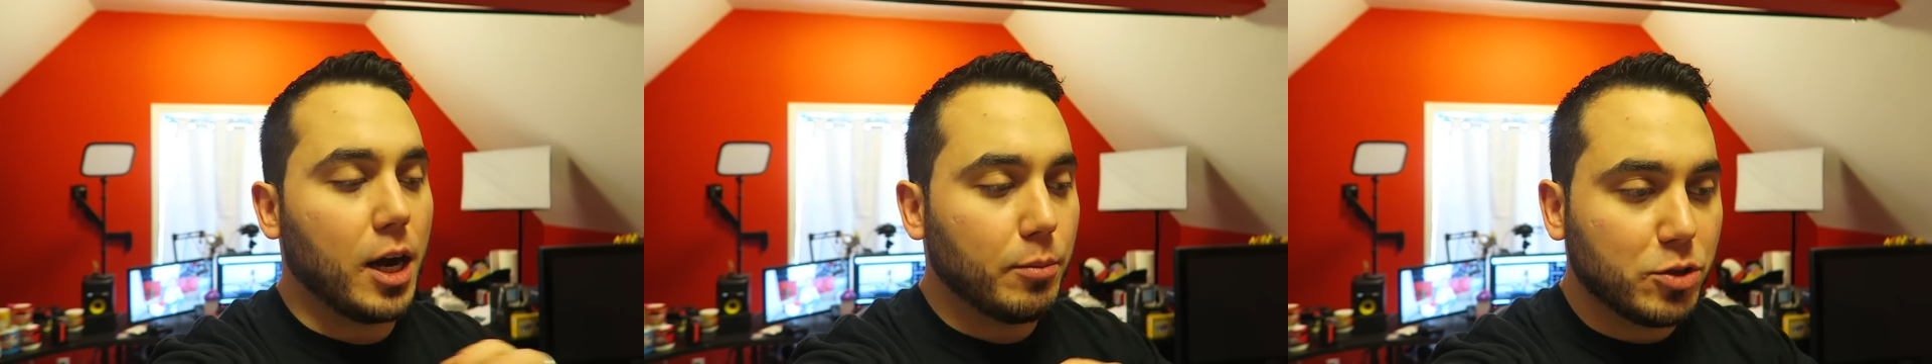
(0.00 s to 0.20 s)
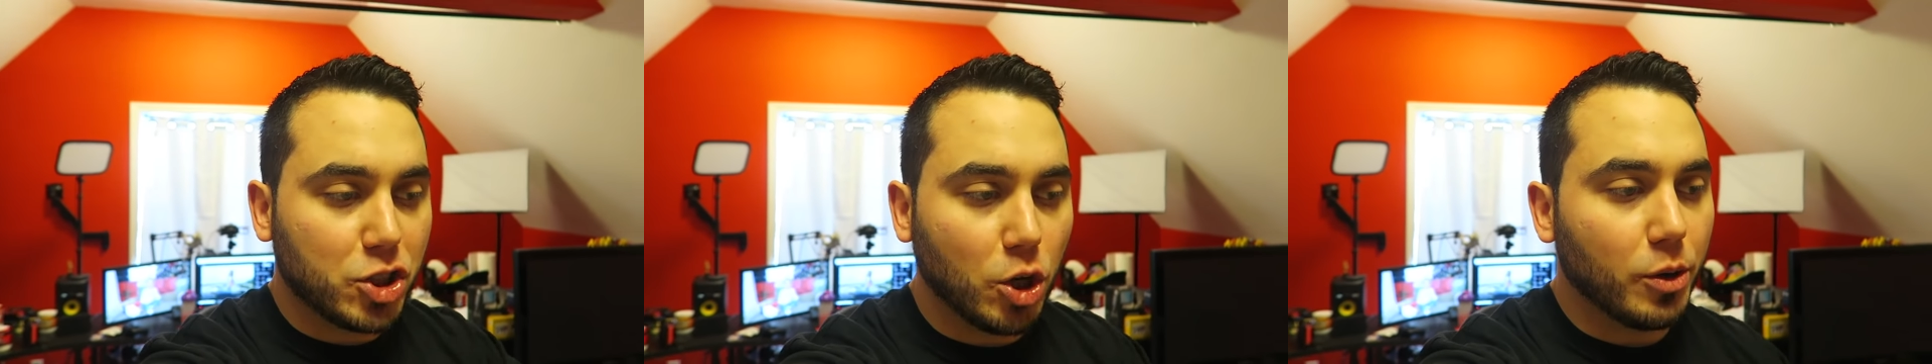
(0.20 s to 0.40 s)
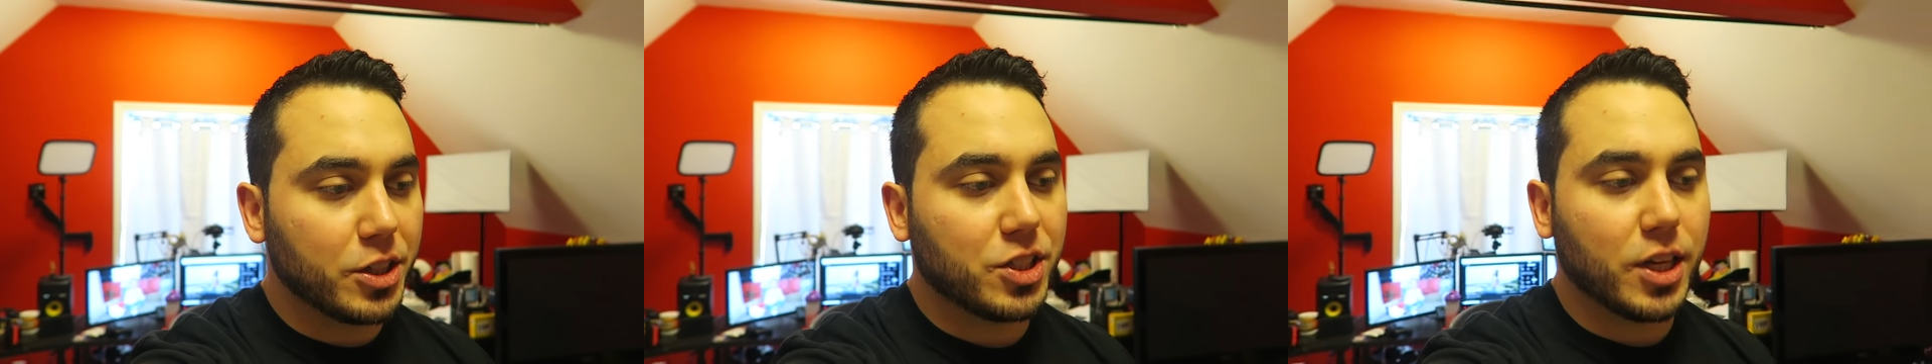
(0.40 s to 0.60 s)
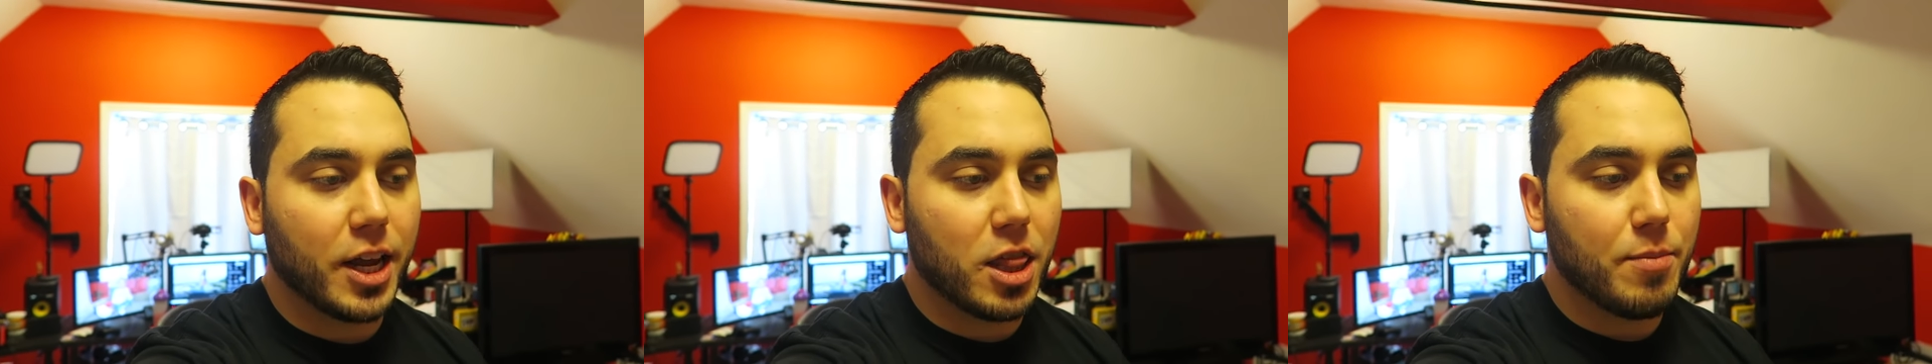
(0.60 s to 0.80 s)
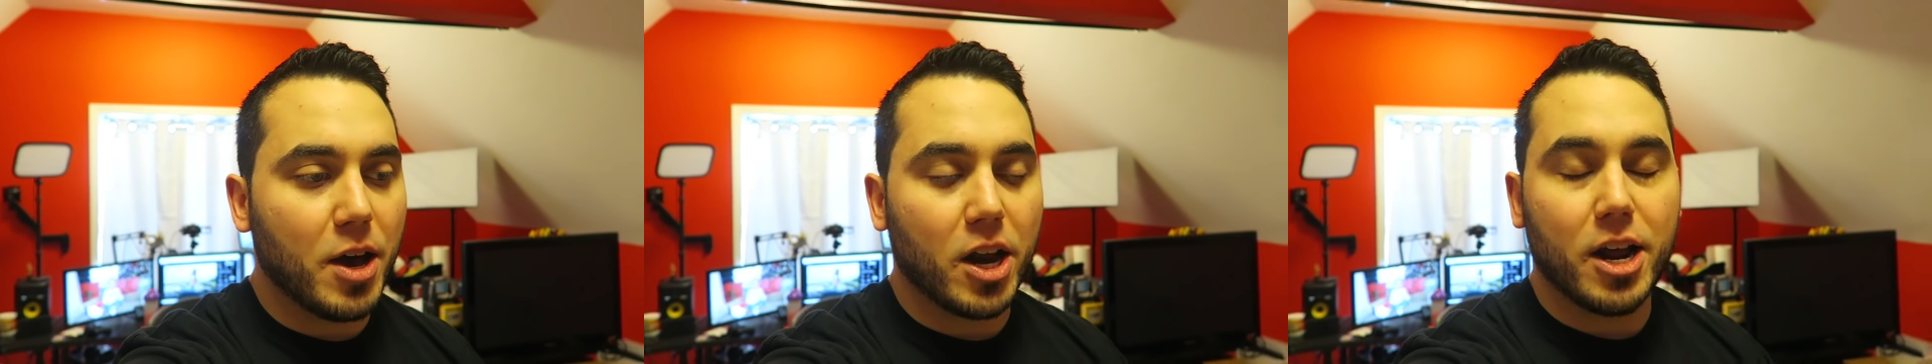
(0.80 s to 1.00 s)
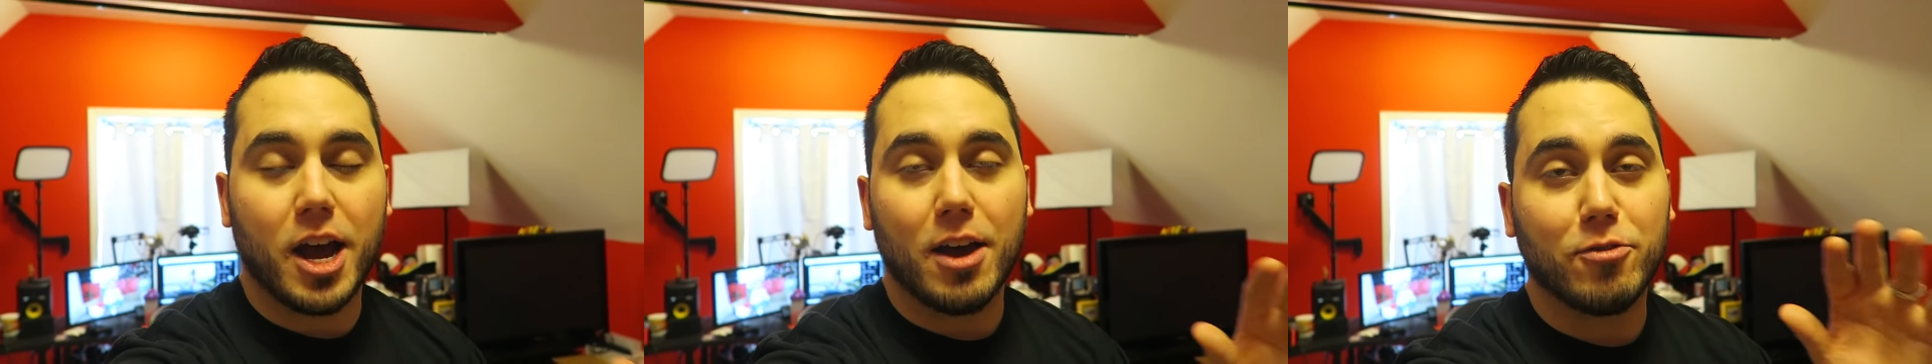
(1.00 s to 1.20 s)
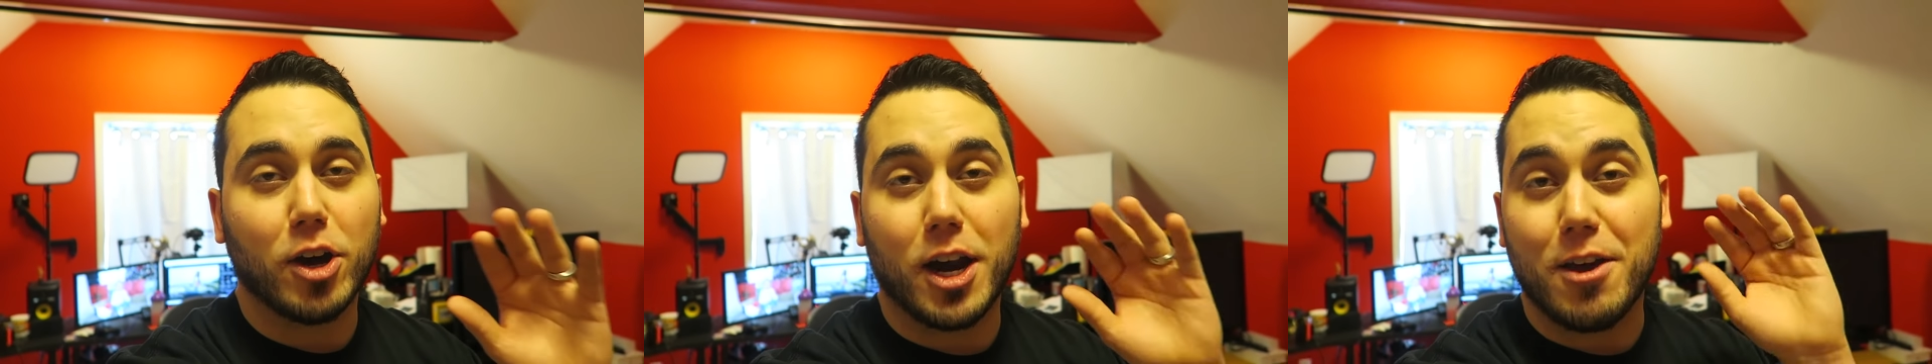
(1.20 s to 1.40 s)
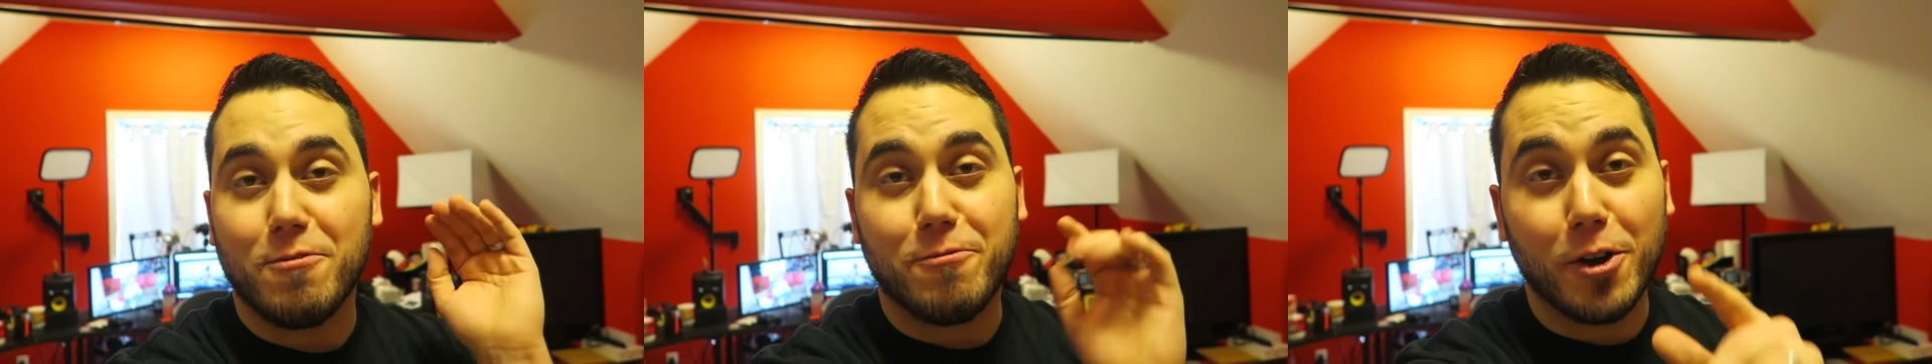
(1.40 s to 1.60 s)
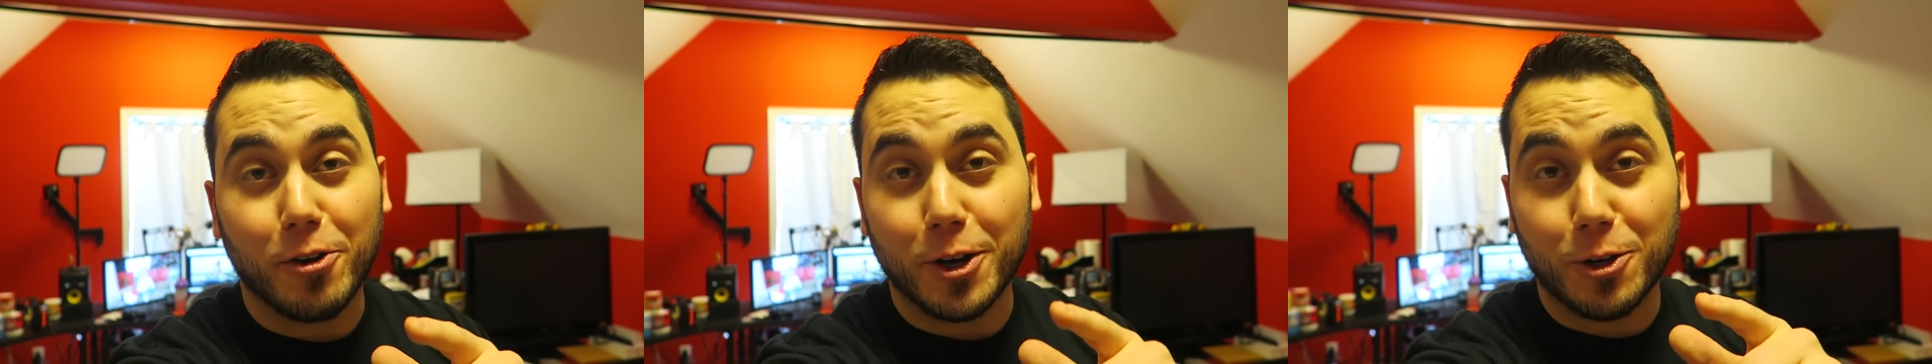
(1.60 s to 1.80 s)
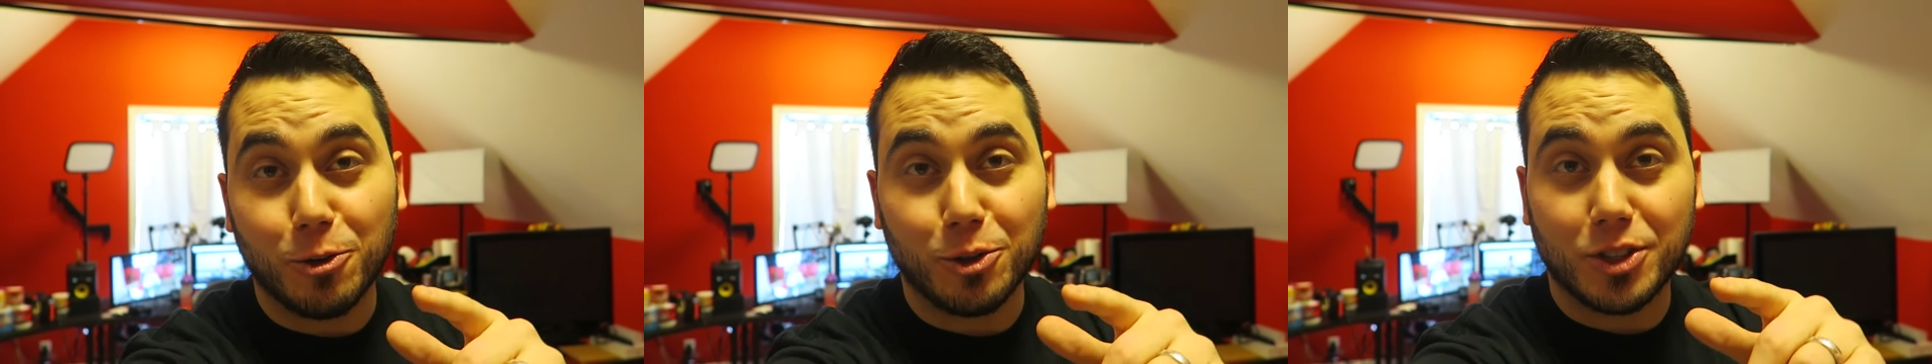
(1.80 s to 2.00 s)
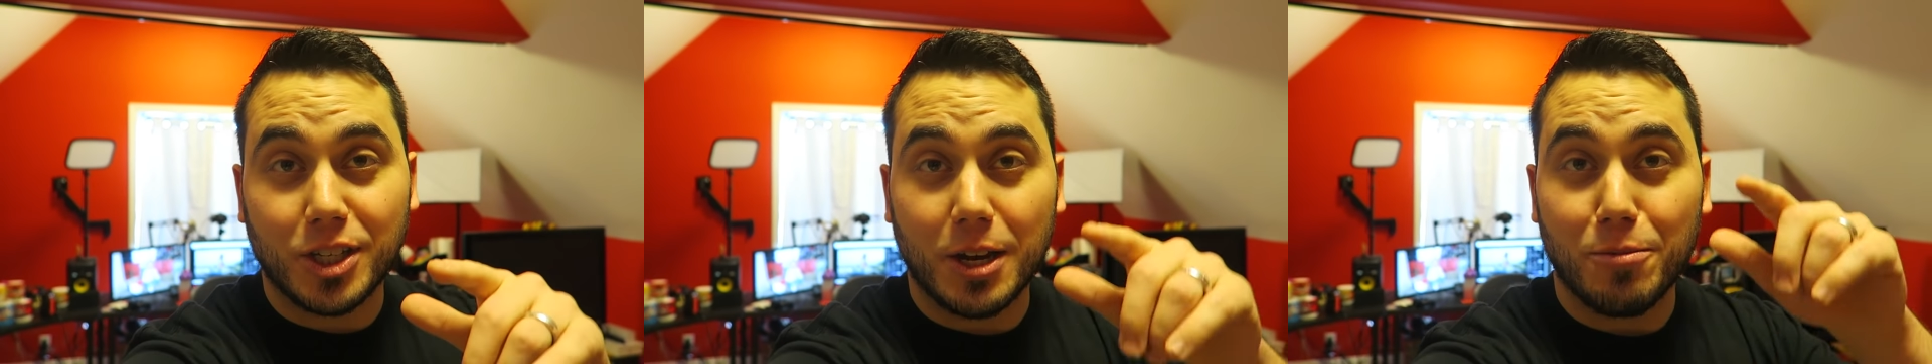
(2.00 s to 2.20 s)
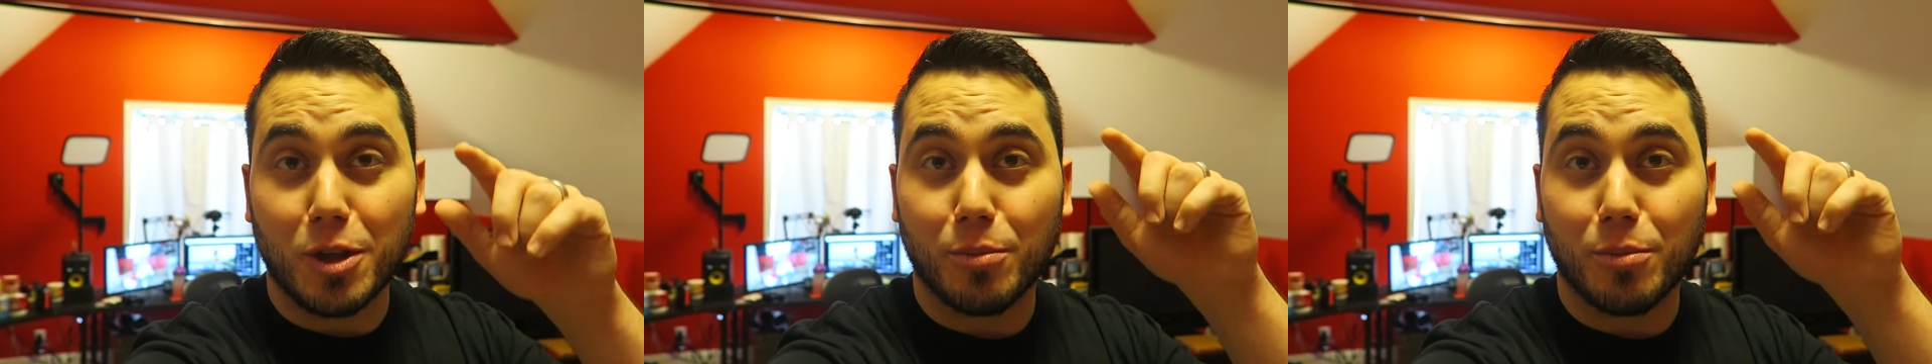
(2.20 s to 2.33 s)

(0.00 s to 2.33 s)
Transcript: I'm so excited about it. I've got a very cool team